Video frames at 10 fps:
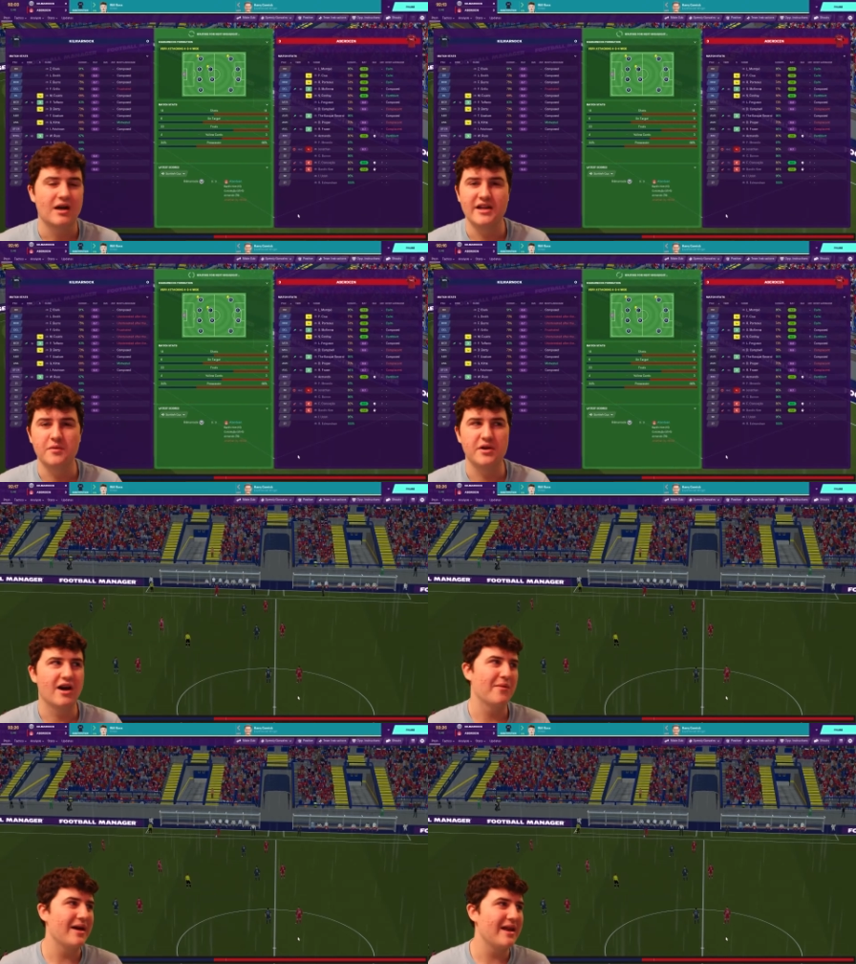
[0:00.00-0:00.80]
And here we
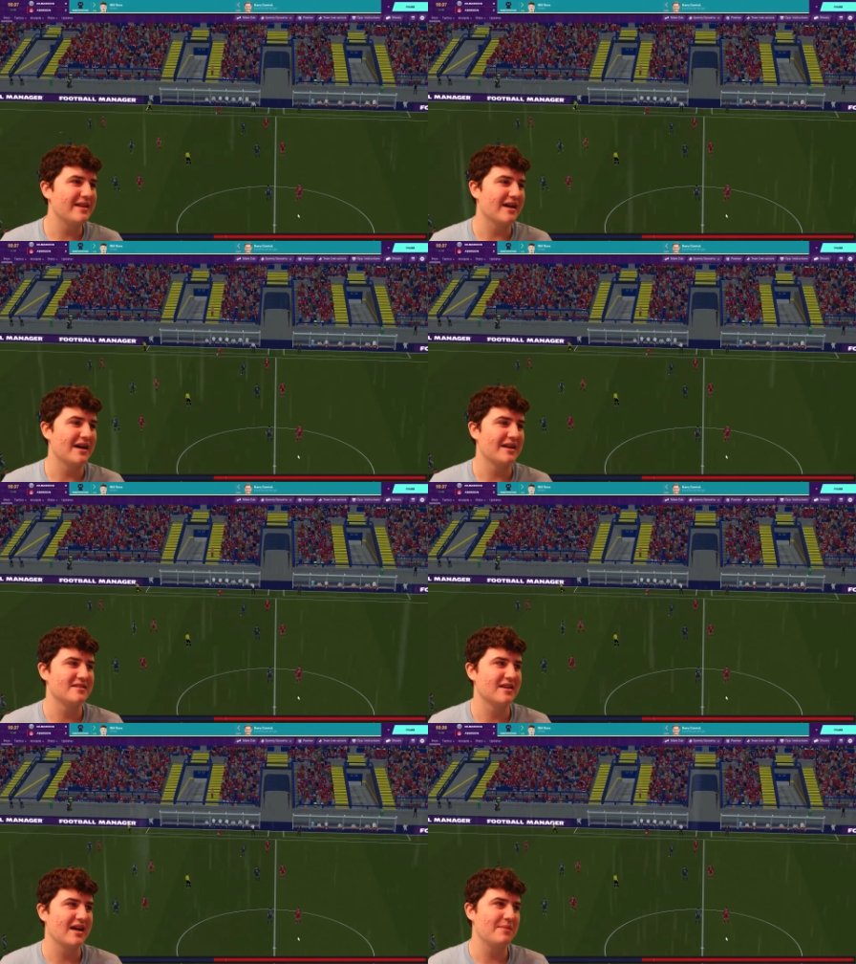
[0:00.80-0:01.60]
are, we're into added
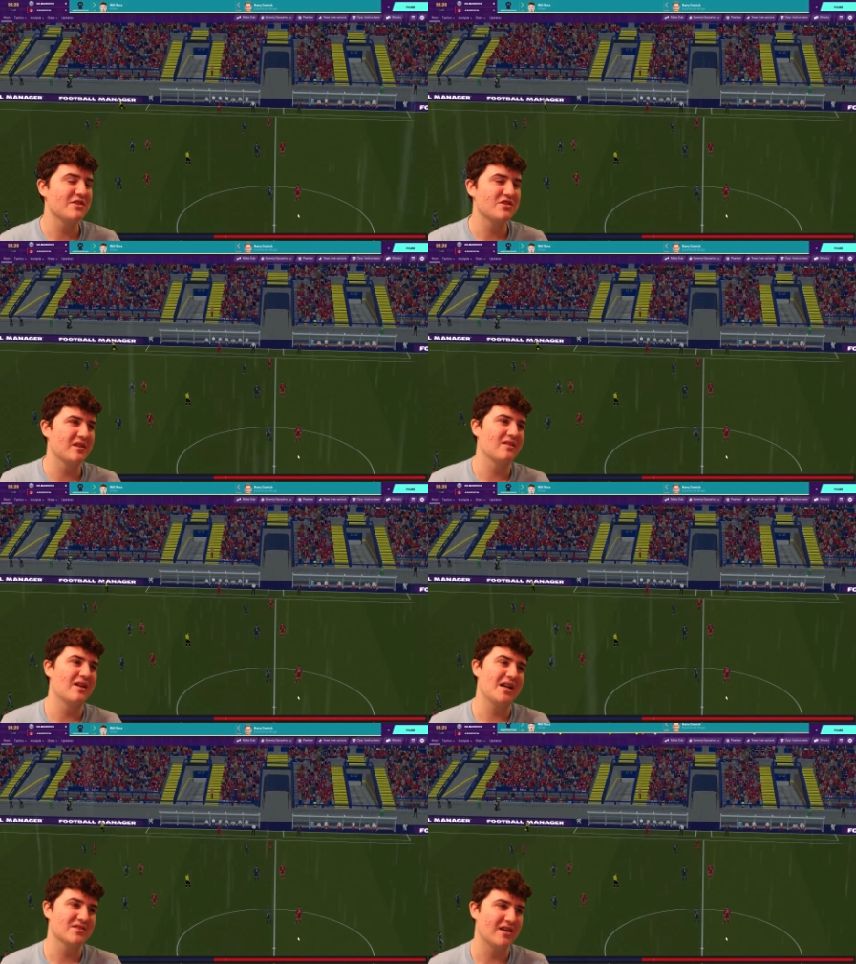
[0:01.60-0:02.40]
time, this will be the
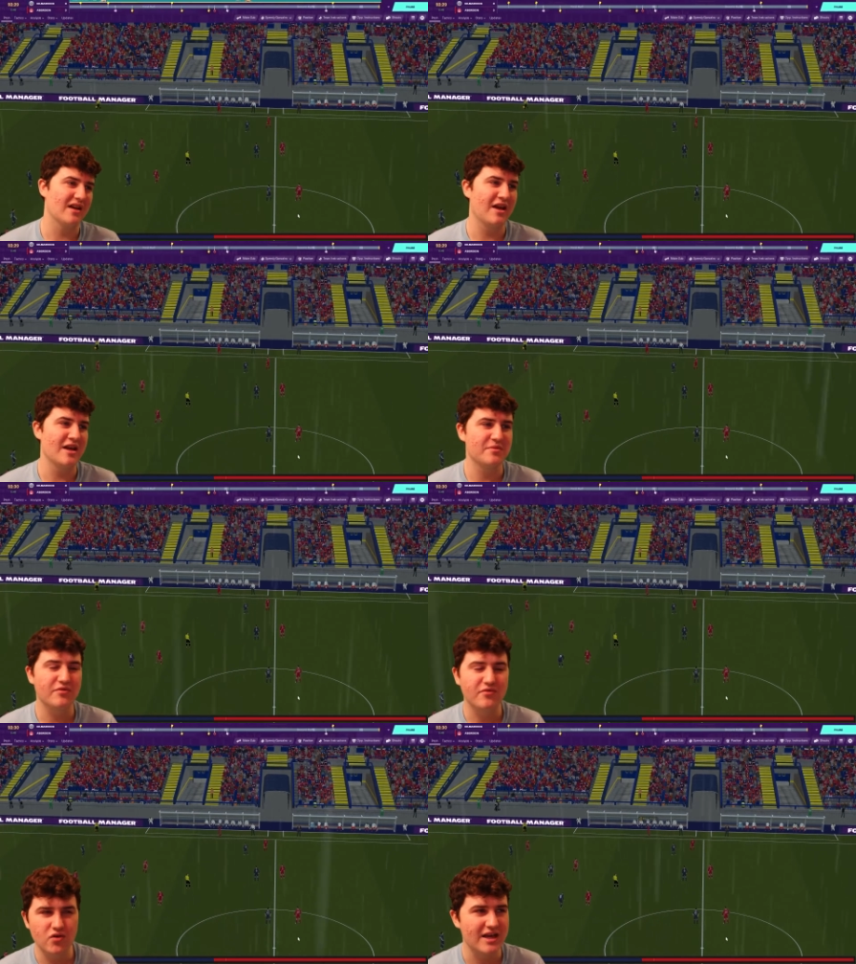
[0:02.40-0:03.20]
last highlight
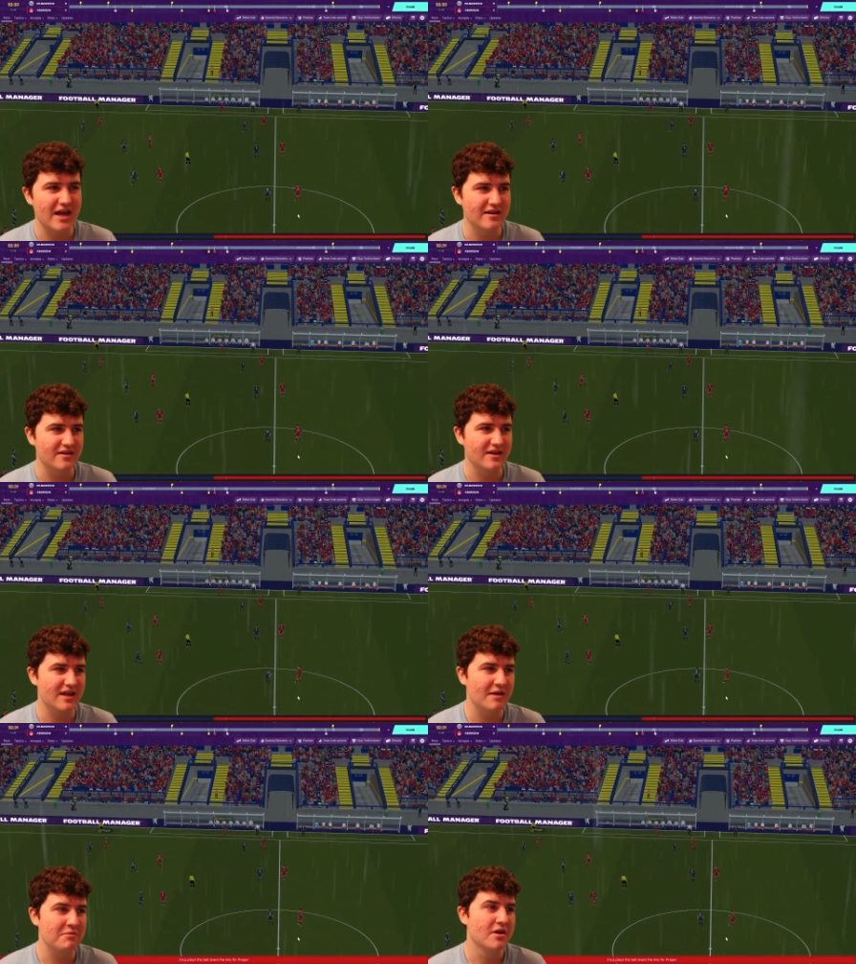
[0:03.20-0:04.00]
before the end of the
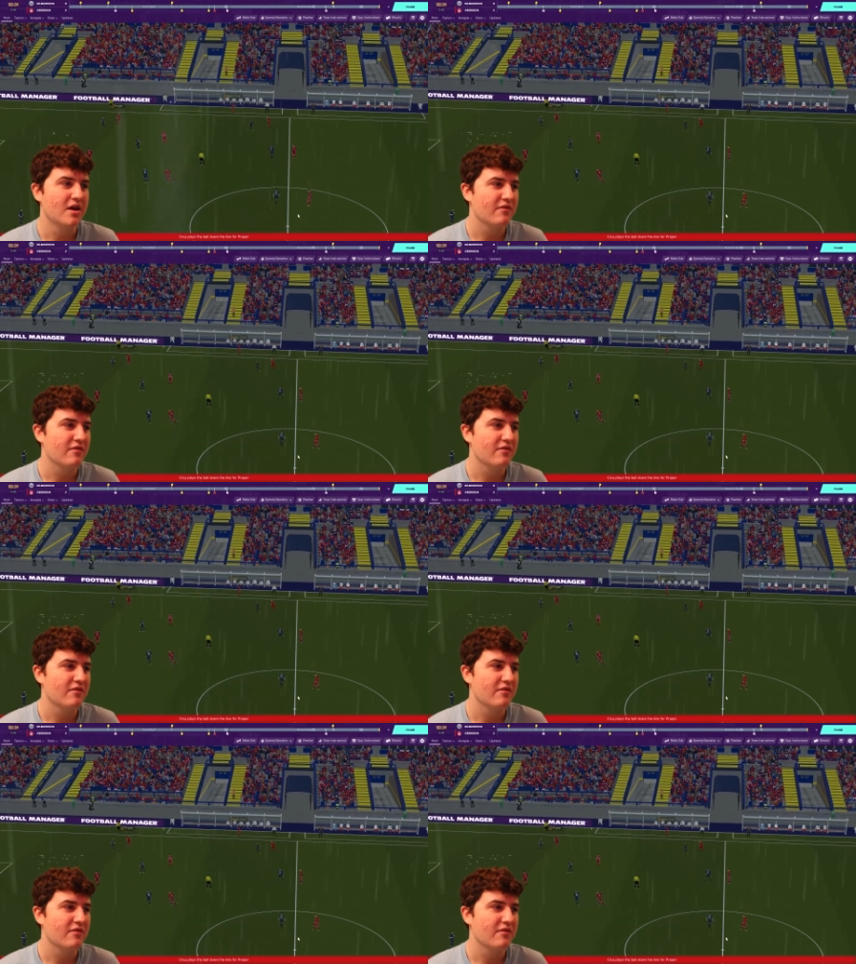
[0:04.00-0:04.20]
game.